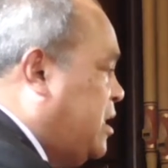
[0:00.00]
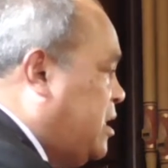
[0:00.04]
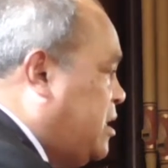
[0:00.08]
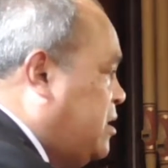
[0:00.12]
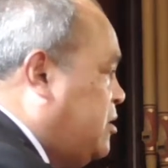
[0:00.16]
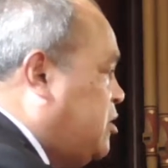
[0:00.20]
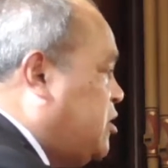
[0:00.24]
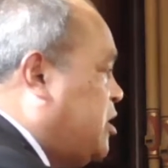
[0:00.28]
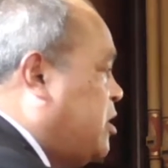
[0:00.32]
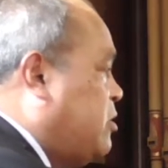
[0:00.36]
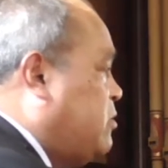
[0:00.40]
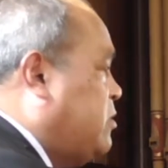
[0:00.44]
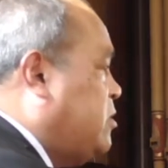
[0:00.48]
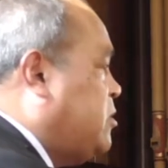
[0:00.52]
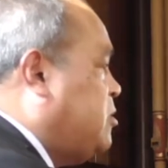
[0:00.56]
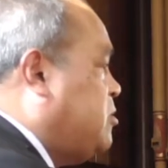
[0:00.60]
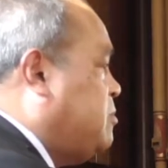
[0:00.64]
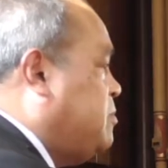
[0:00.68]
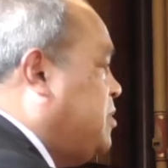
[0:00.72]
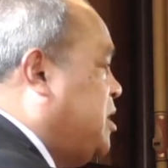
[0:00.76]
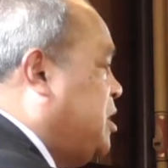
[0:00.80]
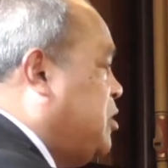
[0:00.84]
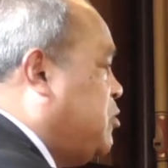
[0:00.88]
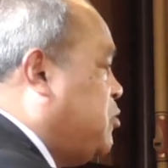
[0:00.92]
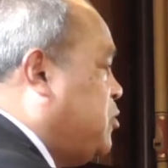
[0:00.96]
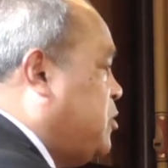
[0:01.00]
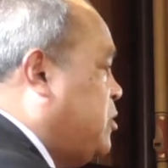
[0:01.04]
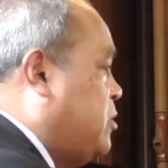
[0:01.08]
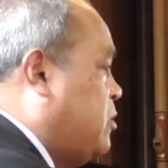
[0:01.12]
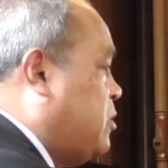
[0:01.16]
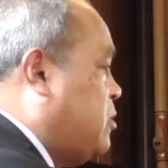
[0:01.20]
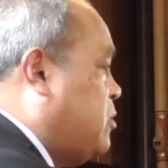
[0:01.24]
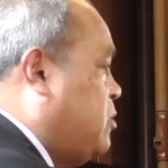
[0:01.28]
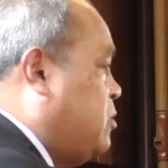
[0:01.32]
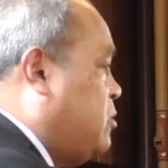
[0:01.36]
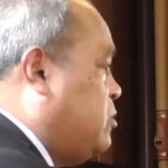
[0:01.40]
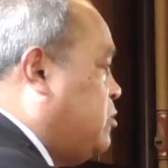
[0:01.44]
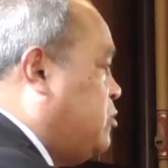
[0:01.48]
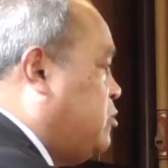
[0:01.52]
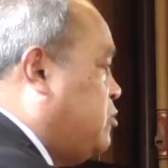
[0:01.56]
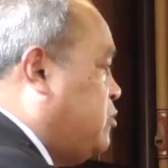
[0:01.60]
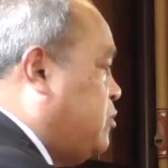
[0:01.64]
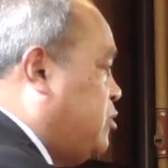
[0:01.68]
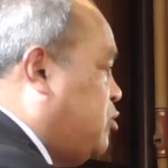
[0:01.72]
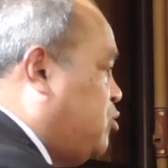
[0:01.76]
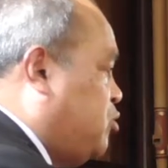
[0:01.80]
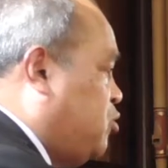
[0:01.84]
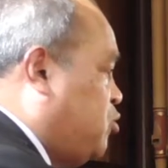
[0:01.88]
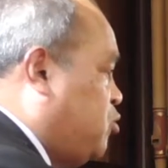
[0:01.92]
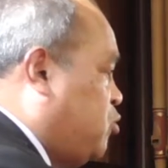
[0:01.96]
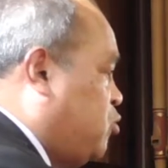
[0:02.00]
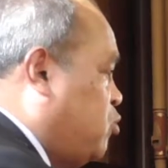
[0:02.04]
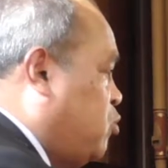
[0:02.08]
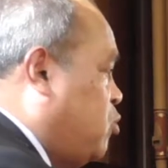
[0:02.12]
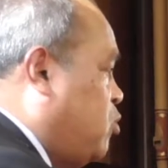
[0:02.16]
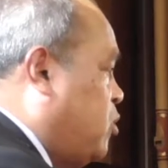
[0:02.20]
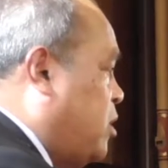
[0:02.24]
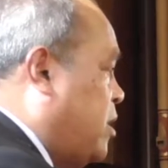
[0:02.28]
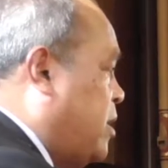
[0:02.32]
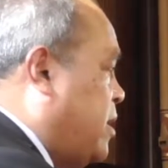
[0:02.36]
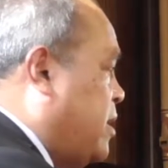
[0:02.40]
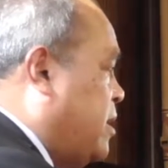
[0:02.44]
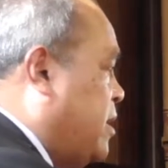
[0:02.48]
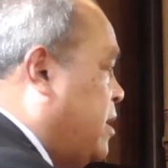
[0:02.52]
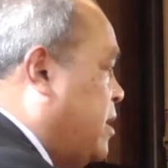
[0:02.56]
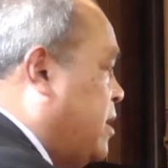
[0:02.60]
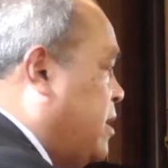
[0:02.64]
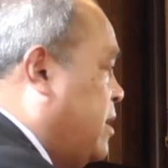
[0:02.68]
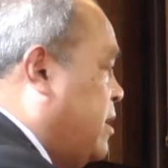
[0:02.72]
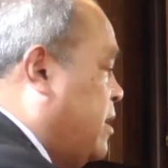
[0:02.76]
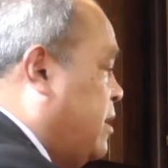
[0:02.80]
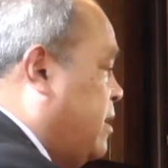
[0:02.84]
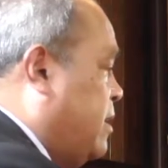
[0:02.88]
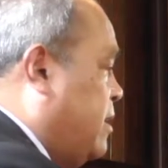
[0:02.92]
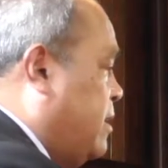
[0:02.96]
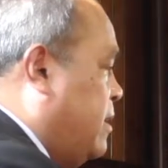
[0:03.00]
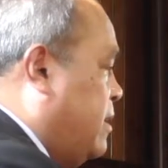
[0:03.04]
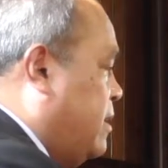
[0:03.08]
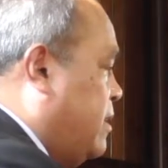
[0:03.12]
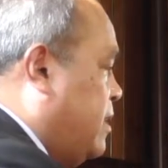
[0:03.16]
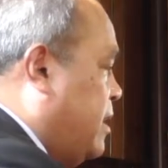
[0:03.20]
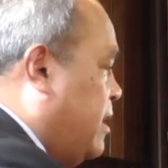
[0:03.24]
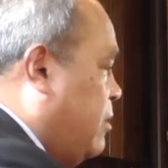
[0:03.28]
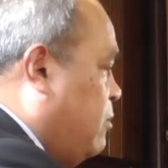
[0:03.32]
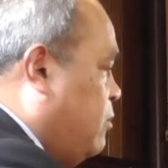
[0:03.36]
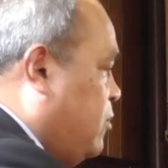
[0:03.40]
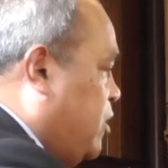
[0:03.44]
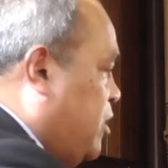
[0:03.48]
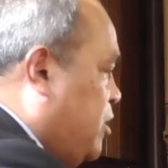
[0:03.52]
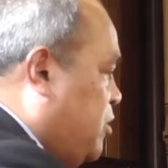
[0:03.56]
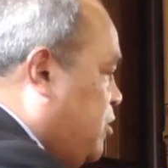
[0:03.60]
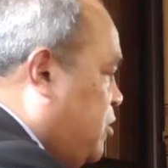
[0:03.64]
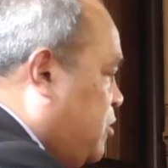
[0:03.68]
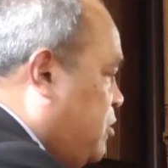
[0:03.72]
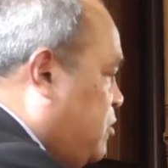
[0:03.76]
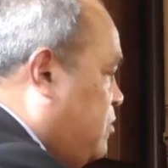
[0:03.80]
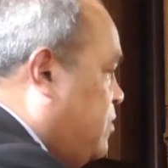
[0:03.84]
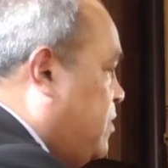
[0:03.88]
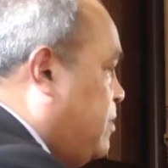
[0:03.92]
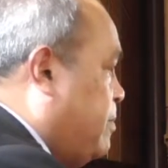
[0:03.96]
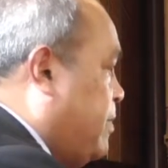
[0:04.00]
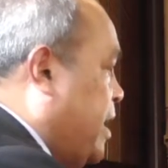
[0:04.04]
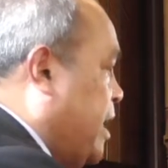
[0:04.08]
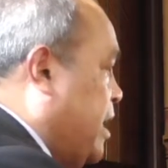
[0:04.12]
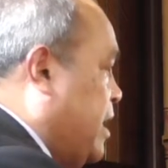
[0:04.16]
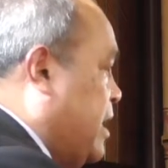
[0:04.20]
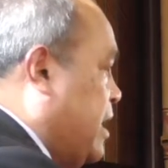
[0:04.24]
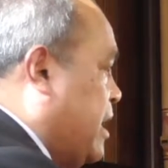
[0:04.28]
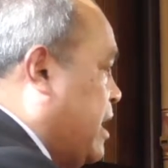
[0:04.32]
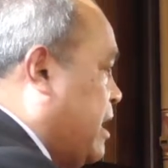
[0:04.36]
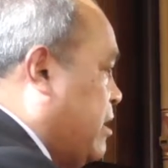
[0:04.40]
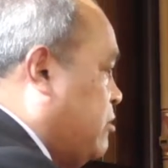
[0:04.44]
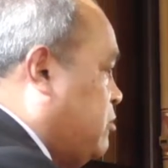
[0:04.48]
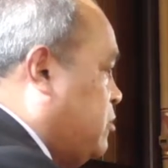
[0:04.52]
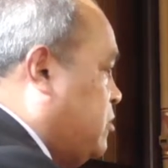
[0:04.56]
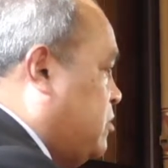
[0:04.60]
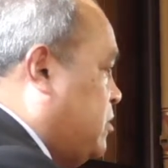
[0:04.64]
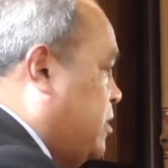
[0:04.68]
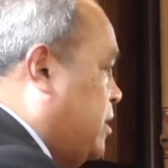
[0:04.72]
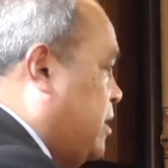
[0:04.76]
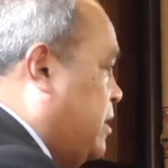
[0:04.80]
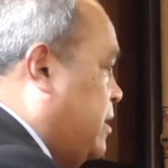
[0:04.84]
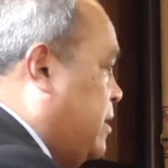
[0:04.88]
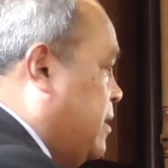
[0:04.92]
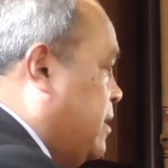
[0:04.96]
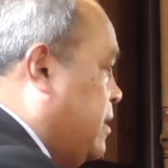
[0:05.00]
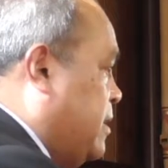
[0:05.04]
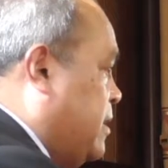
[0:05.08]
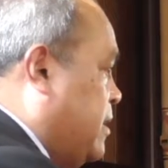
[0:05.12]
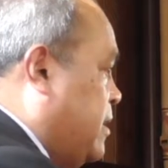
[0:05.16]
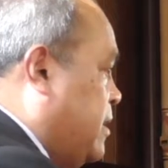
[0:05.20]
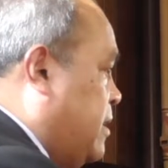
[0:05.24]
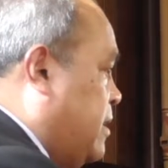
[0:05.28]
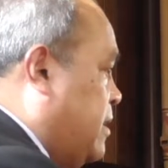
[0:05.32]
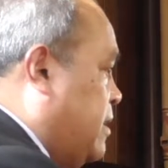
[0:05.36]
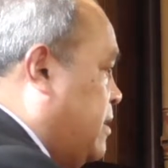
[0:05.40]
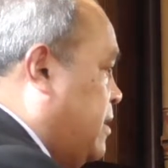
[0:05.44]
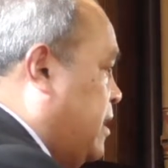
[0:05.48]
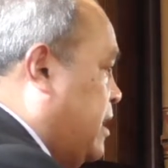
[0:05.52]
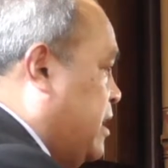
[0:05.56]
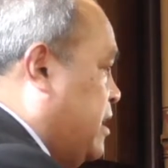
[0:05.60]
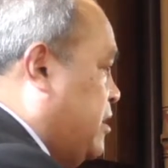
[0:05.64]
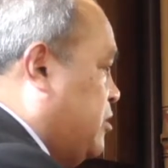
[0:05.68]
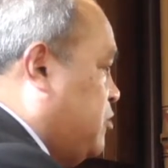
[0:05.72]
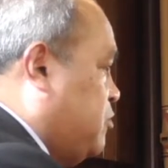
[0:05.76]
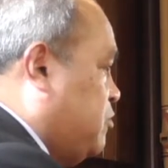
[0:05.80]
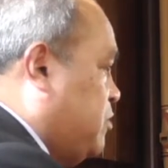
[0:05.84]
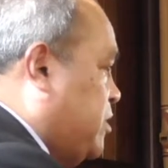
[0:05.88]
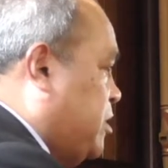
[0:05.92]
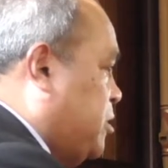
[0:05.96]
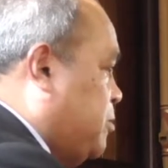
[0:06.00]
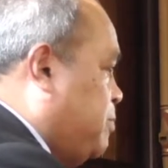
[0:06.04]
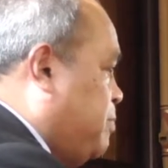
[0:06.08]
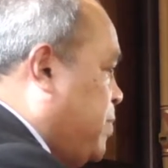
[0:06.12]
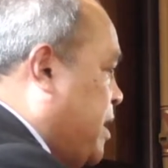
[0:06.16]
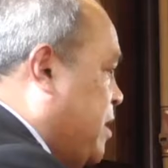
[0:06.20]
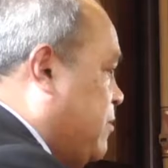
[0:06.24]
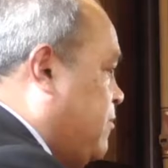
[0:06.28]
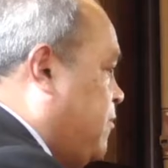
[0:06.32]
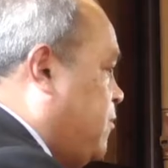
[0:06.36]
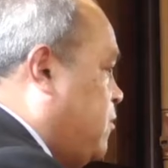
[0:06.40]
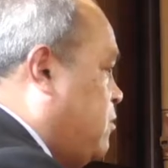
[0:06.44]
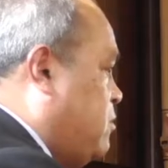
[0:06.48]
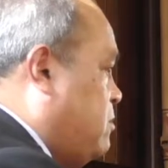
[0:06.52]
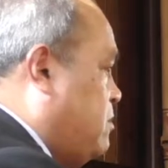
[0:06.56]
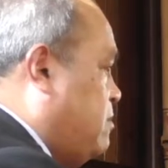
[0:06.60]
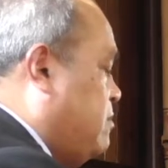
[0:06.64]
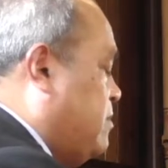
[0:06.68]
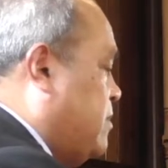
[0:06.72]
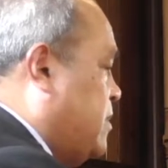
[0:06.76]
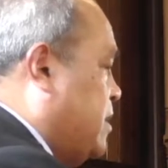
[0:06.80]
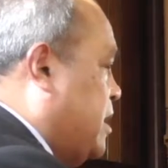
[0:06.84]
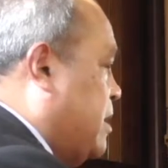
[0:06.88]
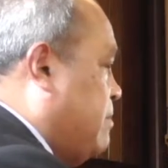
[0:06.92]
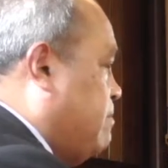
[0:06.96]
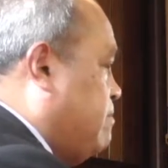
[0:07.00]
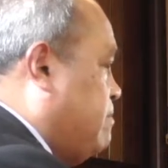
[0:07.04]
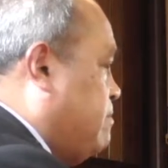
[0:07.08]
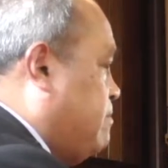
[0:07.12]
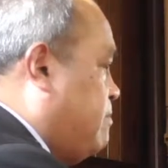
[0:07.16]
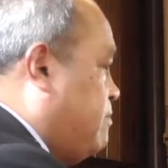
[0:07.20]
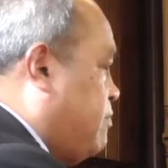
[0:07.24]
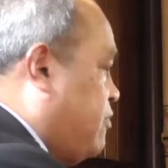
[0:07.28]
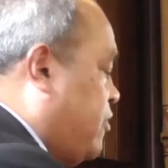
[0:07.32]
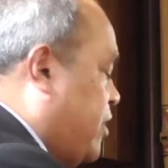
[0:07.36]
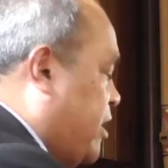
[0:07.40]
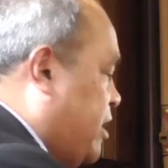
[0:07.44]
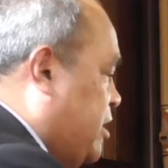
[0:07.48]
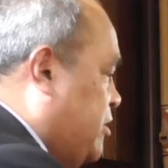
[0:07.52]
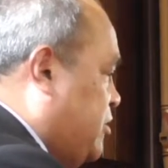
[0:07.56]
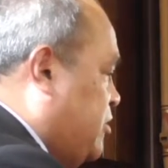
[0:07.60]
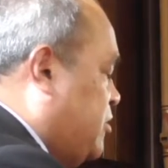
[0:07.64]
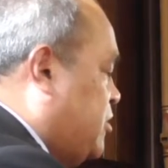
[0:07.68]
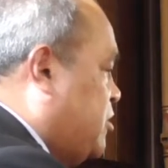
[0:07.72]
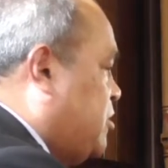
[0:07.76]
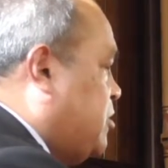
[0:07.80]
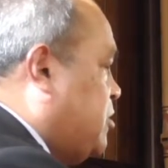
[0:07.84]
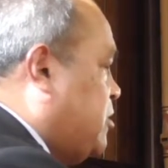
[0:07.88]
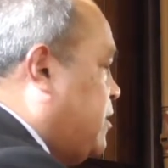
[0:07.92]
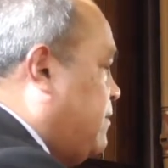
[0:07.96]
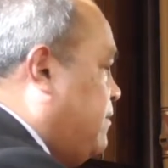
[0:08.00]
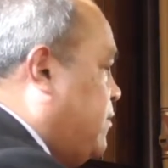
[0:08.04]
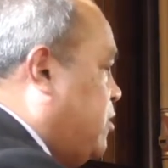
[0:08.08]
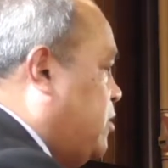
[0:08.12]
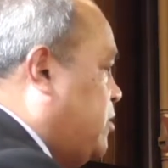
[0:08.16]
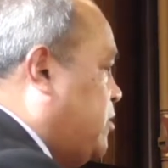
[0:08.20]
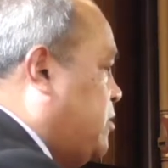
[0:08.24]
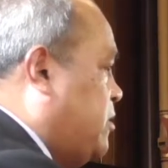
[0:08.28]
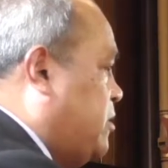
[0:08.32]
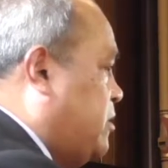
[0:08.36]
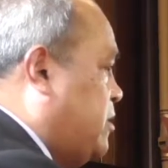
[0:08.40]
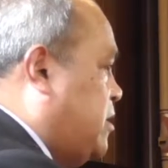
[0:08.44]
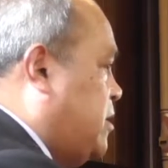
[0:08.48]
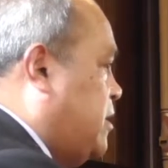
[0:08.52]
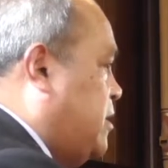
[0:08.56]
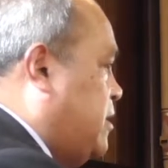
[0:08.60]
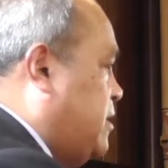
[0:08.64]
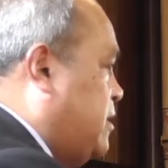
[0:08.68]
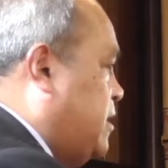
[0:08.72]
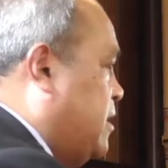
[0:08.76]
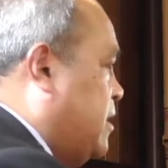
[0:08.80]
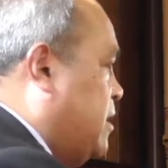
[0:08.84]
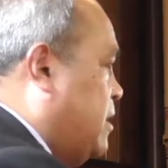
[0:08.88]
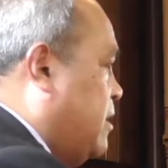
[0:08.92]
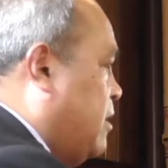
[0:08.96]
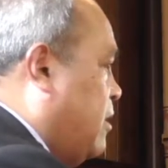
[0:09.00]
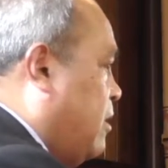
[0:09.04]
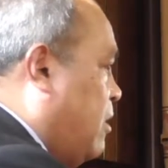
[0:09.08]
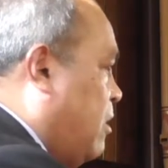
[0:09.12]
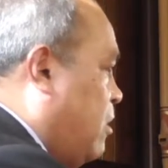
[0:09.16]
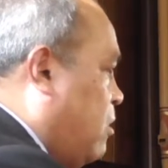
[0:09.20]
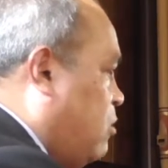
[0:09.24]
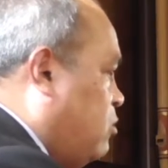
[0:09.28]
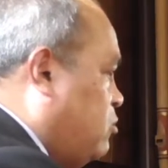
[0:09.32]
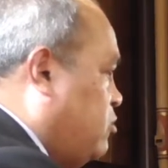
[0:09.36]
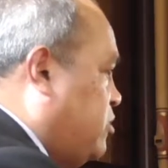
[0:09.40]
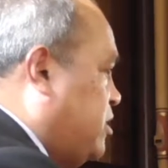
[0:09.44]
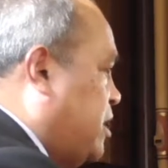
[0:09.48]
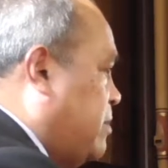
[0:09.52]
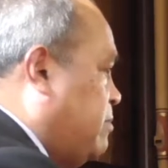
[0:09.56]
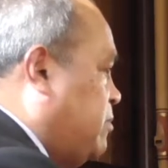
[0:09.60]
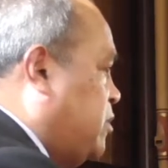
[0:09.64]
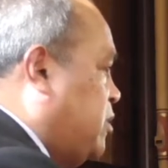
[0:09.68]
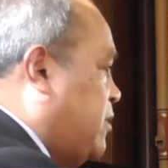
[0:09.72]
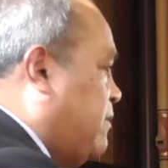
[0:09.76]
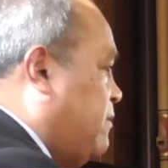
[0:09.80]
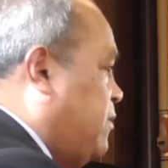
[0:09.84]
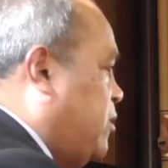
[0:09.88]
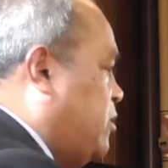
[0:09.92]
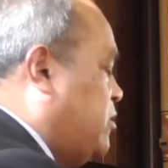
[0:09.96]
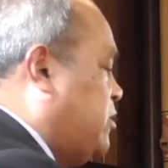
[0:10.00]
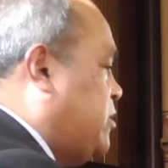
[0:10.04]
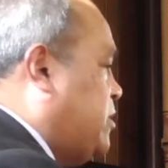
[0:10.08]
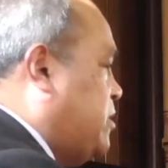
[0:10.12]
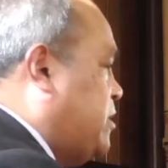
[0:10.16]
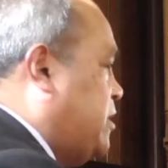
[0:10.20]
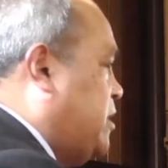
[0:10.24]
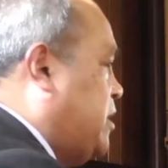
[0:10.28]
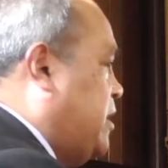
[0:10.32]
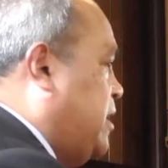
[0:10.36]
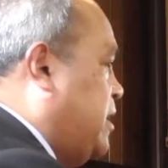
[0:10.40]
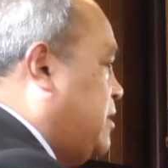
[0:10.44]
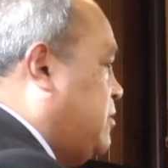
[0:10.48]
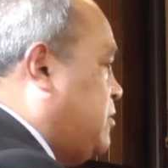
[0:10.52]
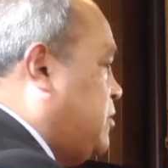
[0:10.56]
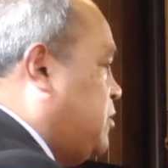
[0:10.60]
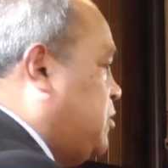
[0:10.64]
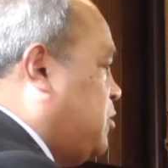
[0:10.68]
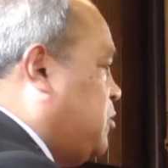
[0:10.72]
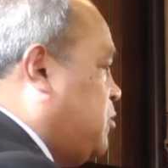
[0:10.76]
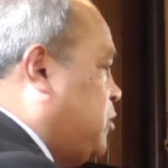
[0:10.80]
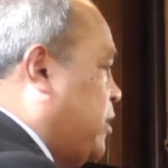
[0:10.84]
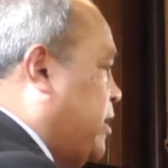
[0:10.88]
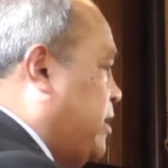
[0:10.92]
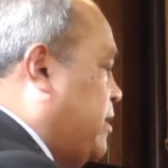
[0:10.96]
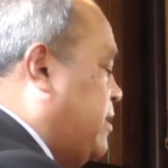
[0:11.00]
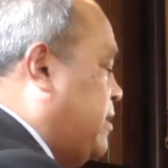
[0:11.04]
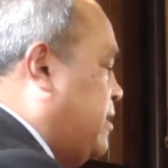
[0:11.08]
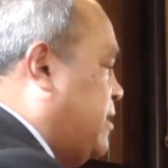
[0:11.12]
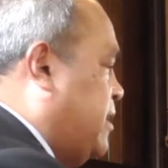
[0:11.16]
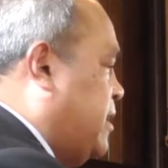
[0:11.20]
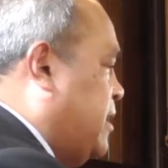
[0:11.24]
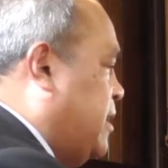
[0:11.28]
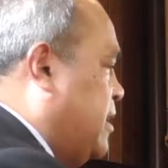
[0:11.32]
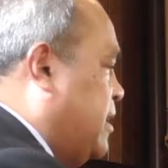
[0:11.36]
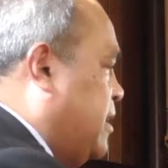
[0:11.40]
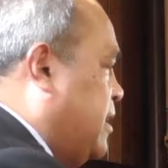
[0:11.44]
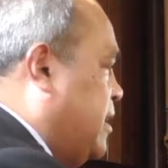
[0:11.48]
is going to be critical to ensure that we do remain a country that is respectful, that praises diversity, holds up diversity as a strength,